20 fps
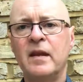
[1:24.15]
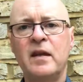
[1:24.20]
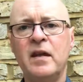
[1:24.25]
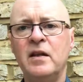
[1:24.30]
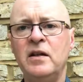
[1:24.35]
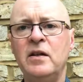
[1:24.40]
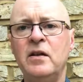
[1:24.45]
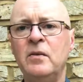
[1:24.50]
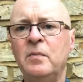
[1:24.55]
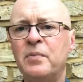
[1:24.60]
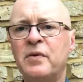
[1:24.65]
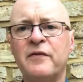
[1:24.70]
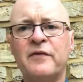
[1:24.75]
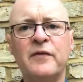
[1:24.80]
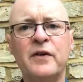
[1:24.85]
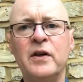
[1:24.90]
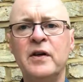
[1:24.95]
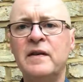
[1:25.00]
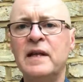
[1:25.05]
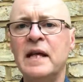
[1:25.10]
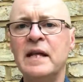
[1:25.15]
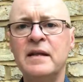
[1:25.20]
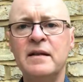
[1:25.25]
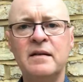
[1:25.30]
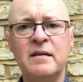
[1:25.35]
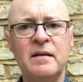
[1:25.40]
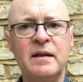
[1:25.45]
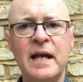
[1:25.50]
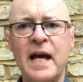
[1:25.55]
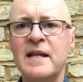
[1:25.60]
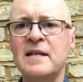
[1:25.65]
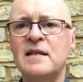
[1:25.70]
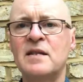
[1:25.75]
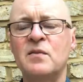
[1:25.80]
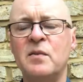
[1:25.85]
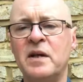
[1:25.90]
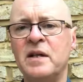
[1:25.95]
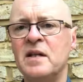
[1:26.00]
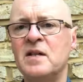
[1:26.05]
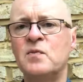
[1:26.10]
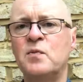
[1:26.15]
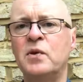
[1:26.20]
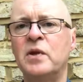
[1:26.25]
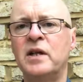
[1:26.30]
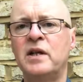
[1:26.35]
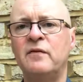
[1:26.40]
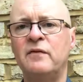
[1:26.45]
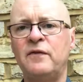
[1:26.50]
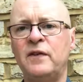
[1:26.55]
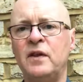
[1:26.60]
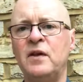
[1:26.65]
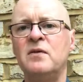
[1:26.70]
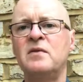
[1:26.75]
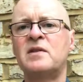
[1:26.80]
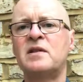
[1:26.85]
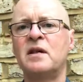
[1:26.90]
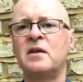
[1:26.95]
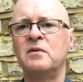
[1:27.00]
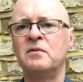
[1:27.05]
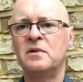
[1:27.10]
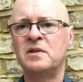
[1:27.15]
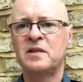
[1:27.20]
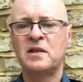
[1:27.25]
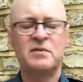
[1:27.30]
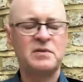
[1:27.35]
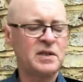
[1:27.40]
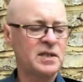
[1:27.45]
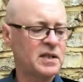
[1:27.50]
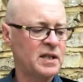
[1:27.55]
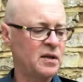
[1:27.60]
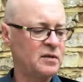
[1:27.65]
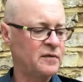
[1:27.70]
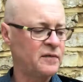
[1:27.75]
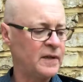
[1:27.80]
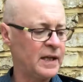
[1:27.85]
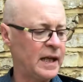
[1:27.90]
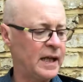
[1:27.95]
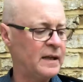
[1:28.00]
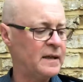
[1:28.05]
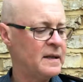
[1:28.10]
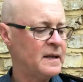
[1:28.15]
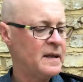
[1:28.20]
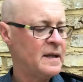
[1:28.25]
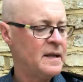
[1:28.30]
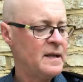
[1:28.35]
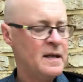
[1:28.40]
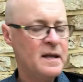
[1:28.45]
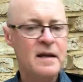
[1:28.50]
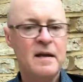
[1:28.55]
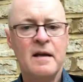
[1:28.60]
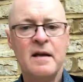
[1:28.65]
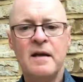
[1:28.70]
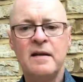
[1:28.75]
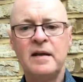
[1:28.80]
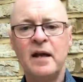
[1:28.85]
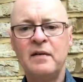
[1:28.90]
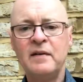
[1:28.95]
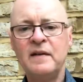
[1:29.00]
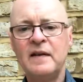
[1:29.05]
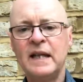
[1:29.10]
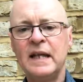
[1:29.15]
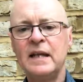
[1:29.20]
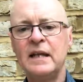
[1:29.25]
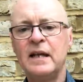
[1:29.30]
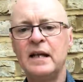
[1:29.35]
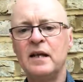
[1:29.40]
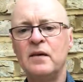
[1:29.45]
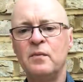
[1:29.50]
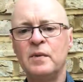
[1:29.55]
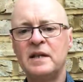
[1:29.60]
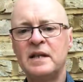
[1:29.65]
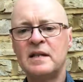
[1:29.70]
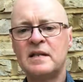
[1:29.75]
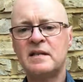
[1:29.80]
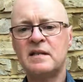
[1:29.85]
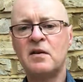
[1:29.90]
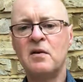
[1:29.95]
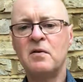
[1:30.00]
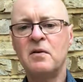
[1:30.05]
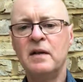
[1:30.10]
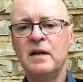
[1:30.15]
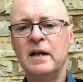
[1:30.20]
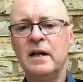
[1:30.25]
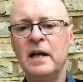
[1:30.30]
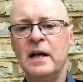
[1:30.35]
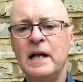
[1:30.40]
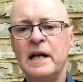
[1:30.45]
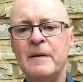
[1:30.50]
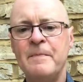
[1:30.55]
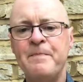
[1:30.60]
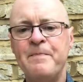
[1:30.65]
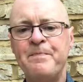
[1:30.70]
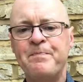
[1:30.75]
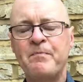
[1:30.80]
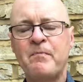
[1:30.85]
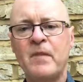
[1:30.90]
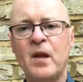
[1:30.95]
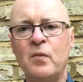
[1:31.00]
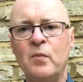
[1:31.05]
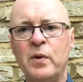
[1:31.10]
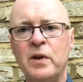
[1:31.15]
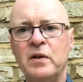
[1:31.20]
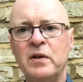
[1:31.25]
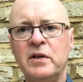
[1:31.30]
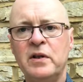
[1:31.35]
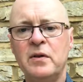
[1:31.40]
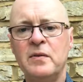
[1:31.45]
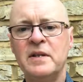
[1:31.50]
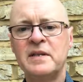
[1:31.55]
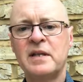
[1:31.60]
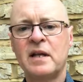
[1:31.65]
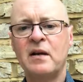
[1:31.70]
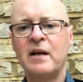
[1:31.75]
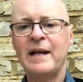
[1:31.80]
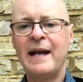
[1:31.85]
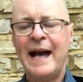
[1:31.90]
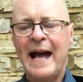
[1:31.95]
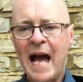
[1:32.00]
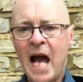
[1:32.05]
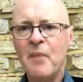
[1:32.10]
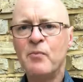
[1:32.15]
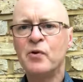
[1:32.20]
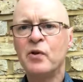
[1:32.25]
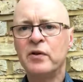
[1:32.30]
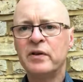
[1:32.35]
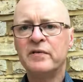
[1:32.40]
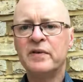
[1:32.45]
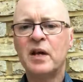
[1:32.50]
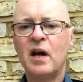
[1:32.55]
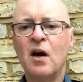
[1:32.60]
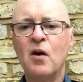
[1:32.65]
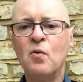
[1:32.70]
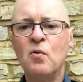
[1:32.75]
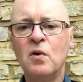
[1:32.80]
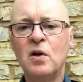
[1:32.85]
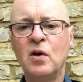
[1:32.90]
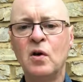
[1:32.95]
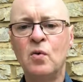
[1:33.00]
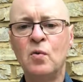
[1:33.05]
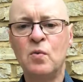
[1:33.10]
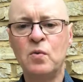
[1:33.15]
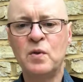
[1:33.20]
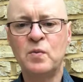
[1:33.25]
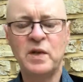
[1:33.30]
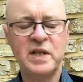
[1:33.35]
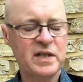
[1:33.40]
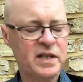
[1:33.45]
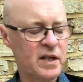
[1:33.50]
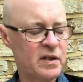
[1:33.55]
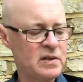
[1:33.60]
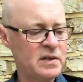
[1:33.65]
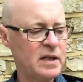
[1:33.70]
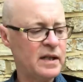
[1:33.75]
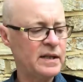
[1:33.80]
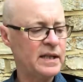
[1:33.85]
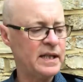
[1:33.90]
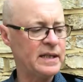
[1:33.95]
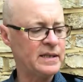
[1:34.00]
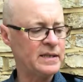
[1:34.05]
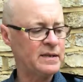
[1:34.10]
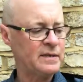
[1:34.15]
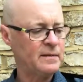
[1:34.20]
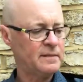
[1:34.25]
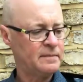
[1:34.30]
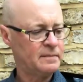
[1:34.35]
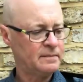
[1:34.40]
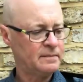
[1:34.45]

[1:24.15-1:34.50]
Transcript: that you prefer, then that's the one that's working for you, so just go for that. The only thing with this song, what I'm going to do is a kind of hammer on of the whole chord, which goes like this.